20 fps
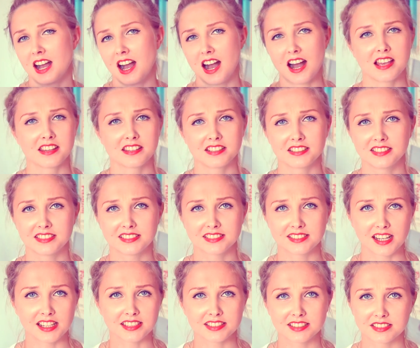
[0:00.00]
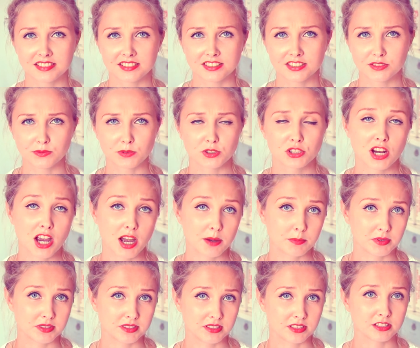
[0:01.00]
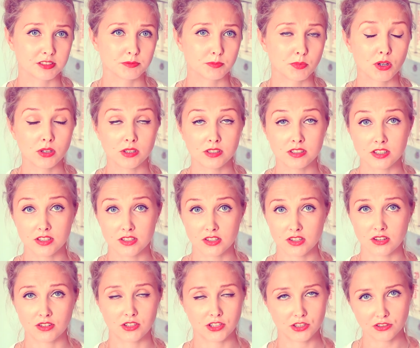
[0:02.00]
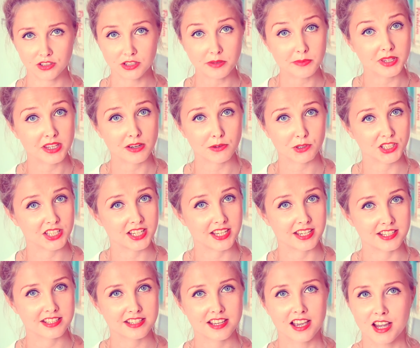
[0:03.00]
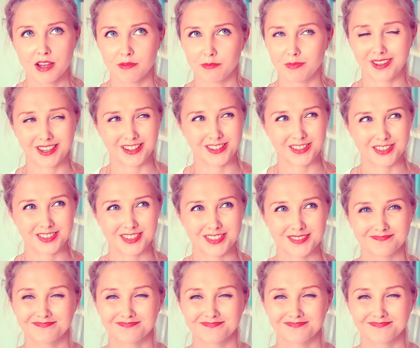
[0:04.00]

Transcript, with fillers: other disasters which happen in politics or economy nowadays because